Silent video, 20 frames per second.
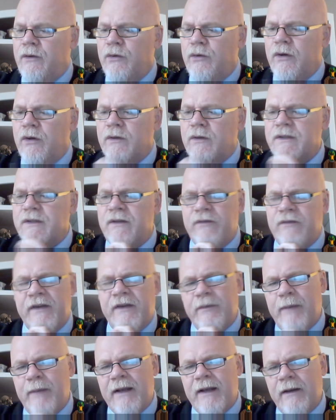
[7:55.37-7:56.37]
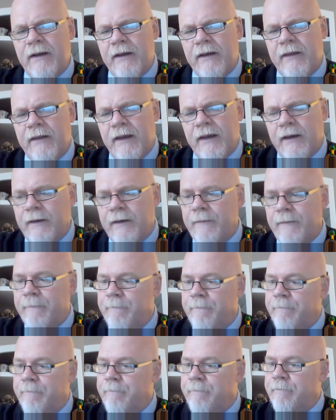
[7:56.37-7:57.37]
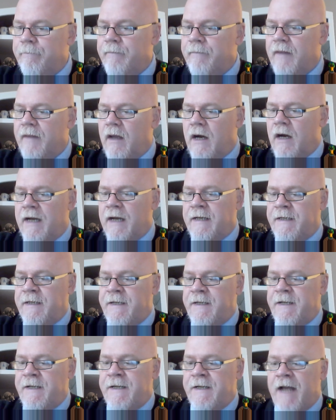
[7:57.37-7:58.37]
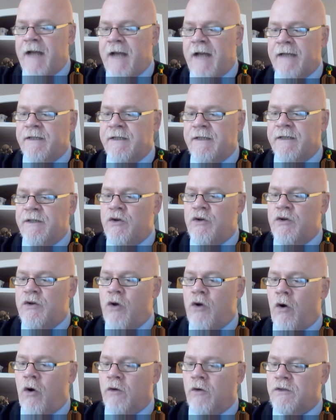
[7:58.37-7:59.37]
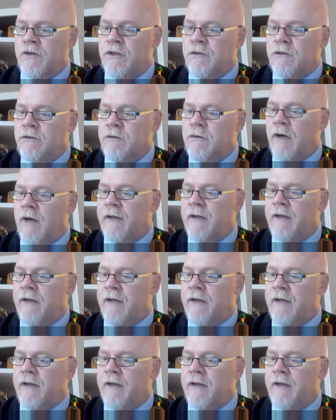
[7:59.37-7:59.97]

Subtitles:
got to the fifth bend, I think? I had not, cried